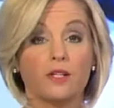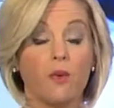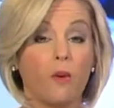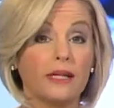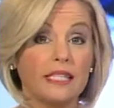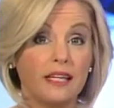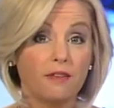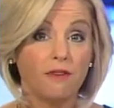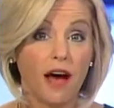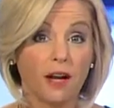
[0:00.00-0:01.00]
what we
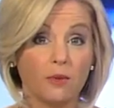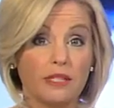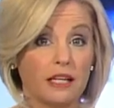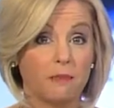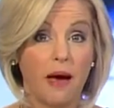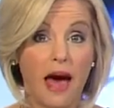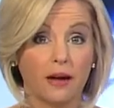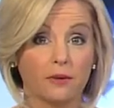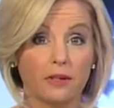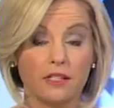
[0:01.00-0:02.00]
didn't find was any
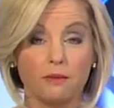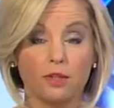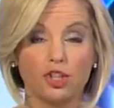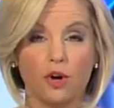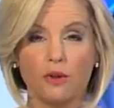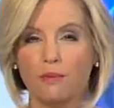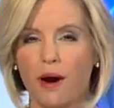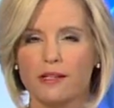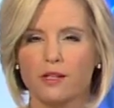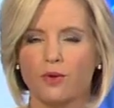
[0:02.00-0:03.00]
pattern that seemed to show that
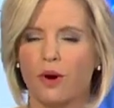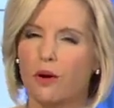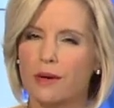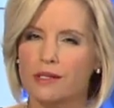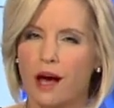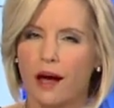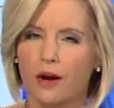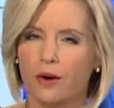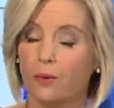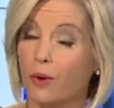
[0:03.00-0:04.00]
prices are always
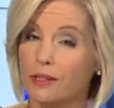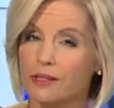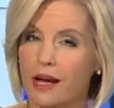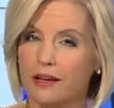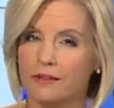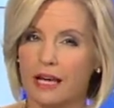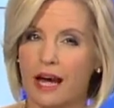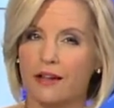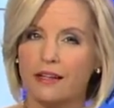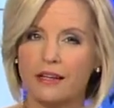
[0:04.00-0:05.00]
higher on one side of
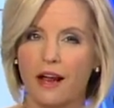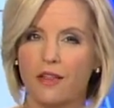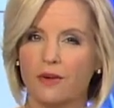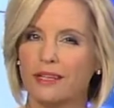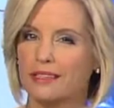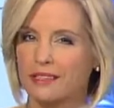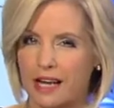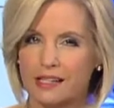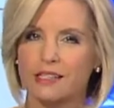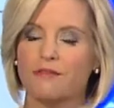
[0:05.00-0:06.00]
town than another. It
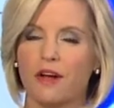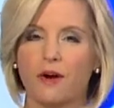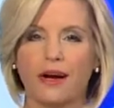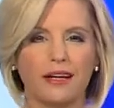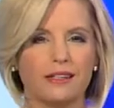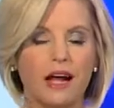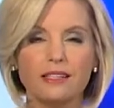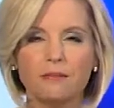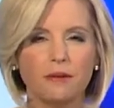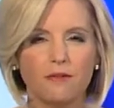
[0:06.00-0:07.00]
tends to vary, and it's
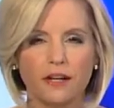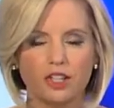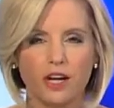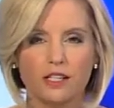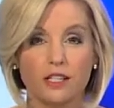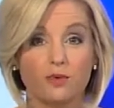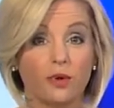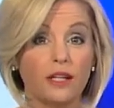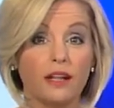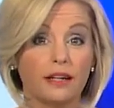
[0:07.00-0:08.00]
not something franchisees
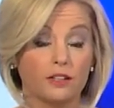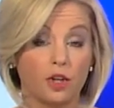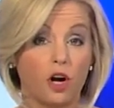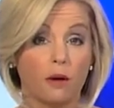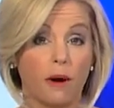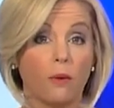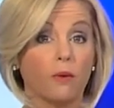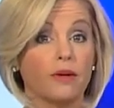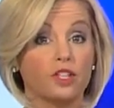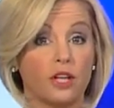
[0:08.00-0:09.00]
really like to talk about.
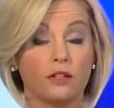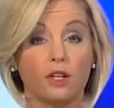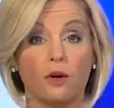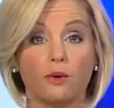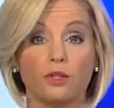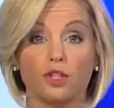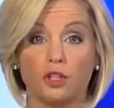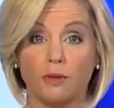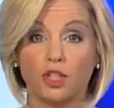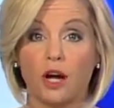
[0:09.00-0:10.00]
We reached out to owners at
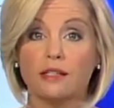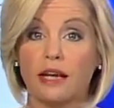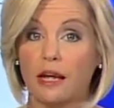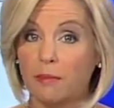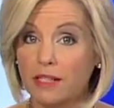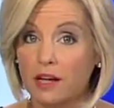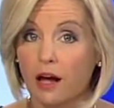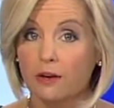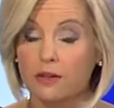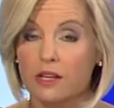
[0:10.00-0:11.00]
Jimmy John's and
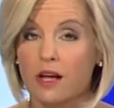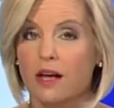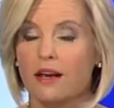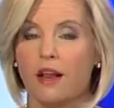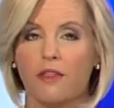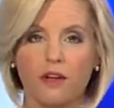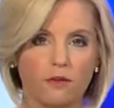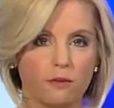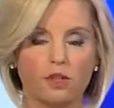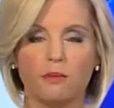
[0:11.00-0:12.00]
McDonald's. Nothing
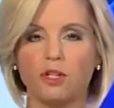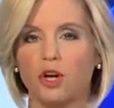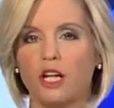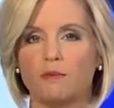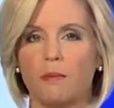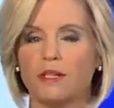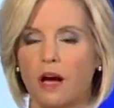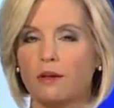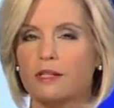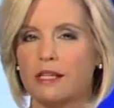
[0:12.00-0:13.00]
from Jimmy John's, but
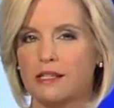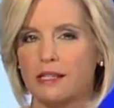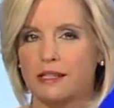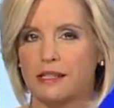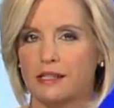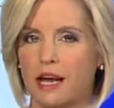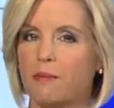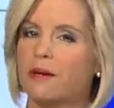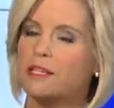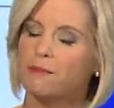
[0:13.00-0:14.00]
McDonald's did send us a
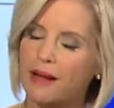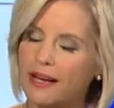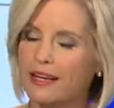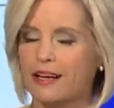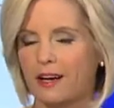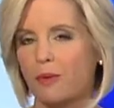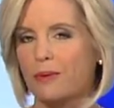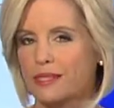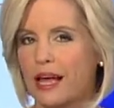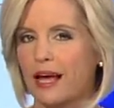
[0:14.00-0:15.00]
statement explaining kind of what
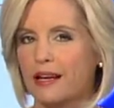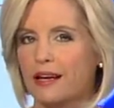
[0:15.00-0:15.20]
we said.